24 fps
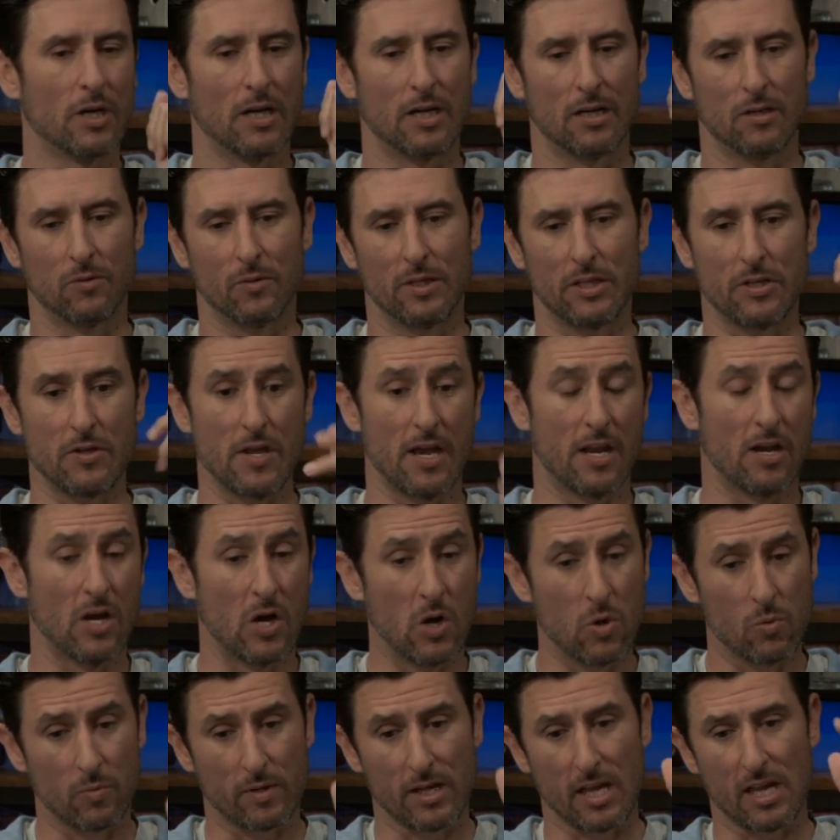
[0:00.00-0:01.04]
uh, whether you had a
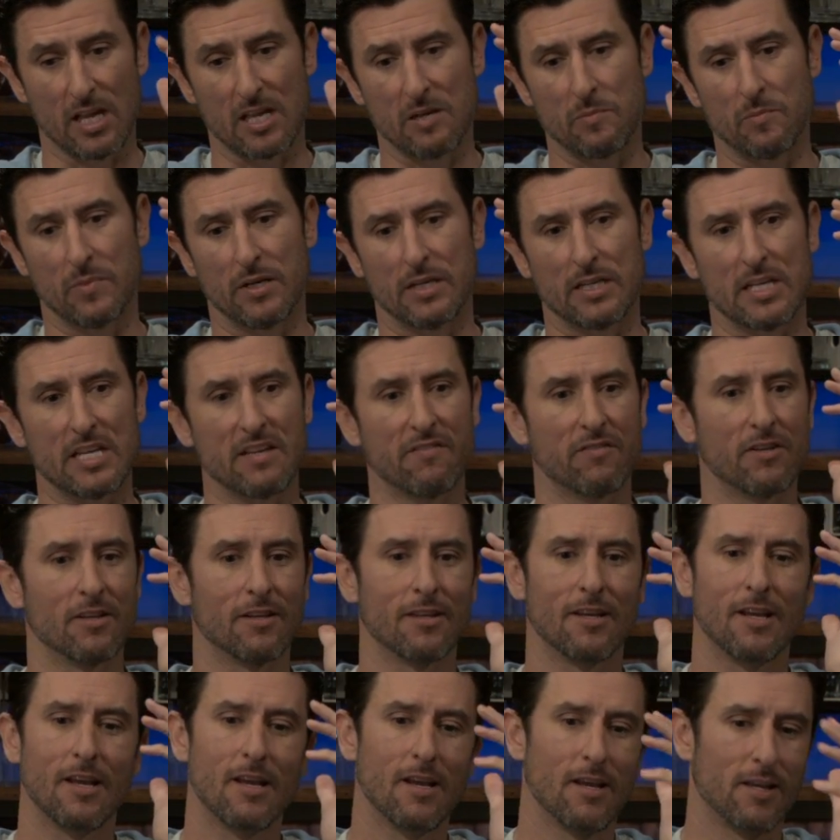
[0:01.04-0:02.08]
home game, but even,